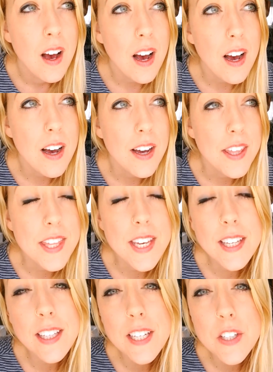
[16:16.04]
I
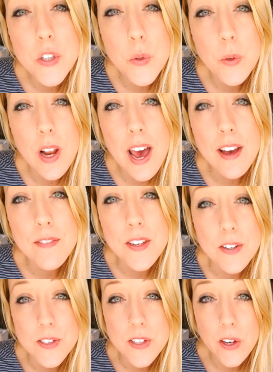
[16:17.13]
think like 2.5
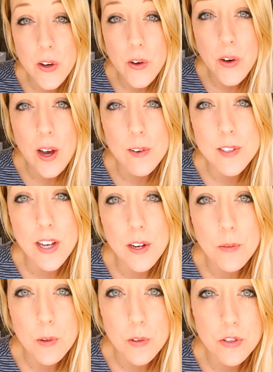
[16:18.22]
years ago, I was on a
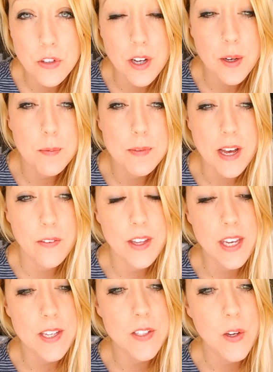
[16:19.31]
road trip down
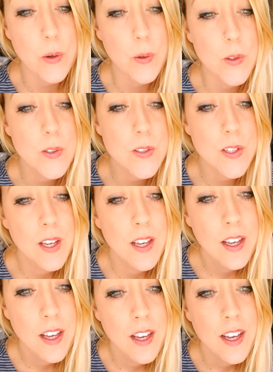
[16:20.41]
the East Coast,
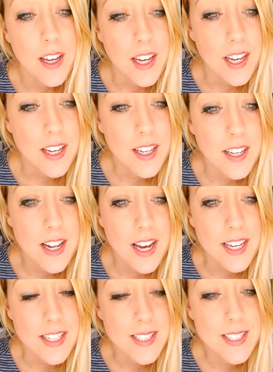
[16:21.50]
and
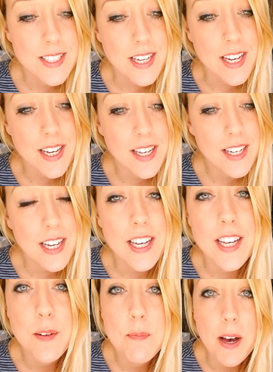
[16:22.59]
I stayed
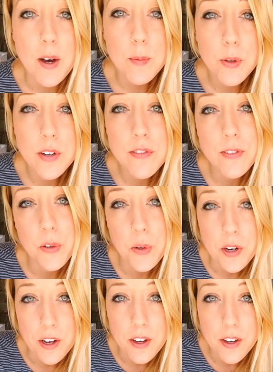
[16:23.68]
in Melbourne,
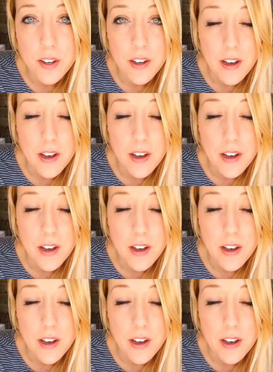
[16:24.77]
Florida,